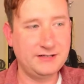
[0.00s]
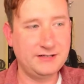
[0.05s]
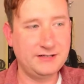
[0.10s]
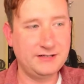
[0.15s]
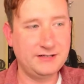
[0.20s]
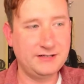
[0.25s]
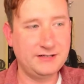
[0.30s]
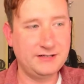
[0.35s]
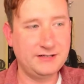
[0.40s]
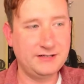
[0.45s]

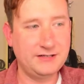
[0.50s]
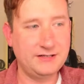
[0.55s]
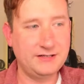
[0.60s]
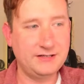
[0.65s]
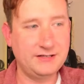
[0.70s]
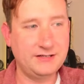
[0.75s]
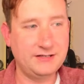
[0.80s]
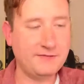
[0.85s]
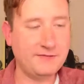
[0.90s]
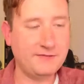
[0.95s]
Stick
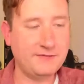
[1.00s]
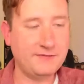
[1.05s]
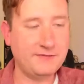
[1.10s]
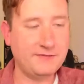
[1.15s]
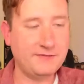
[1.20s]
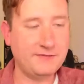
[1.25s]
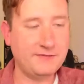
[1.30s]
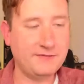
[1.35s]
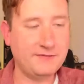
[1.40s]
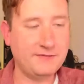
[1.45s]
around.
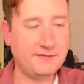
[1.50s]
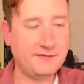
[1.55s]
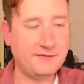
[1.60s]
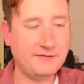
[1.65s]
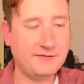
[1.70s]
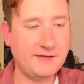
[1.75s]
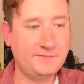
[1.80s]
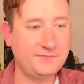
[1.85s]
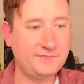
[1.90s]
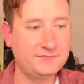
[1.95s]

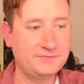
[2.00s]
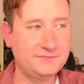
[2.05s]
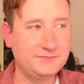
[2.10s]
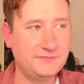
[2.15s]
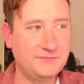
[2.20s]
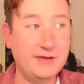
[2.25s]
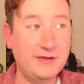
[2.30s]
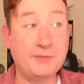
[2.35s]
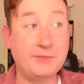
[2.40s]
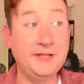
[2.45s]

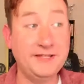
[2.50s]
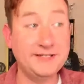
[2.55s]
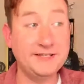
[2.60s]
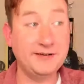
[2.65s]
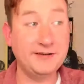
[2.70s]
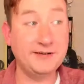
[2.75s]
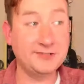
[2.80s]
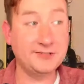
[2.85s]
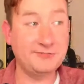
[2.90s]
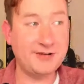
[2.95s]
If it completely
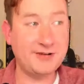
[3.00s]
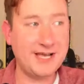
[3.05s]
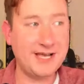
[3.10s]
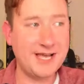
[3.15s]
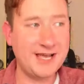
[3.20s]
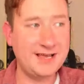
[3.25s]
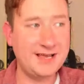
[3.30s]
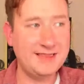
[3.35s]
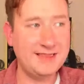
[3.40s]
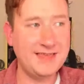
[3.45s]
goes
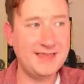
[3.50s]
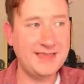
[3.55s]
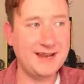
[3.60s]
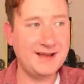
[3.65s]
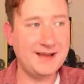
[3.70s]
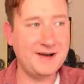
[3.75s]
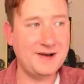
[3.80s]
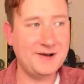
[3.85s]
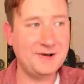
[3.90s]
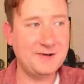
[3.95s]
away,
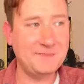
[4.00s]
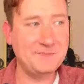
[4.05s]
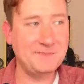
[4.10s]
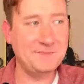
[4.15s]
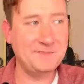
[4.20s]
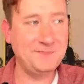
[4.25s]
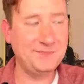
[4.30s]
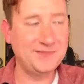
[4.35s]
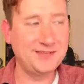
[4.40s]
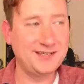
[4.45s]
then
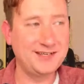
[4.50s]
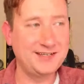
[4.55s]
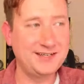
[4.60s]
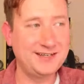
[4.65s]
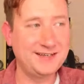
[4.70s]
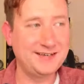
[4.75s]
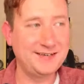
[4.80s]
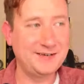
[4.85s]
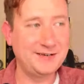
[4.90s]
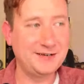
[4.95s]
come
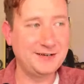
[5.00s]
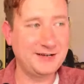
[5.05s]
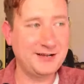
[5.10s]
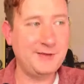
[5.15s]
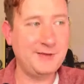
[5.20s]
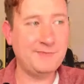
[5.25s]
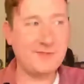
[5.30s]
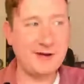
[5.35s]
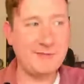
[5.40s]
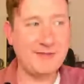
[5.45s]

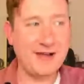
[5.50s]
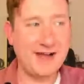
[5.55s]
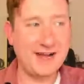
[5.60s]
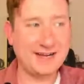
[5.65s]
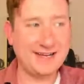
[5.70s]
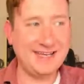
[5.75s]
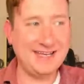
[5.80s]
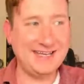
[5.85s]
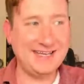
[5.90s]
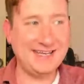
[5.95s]
right
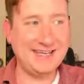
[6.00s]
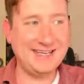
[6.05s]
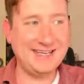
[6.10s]
back.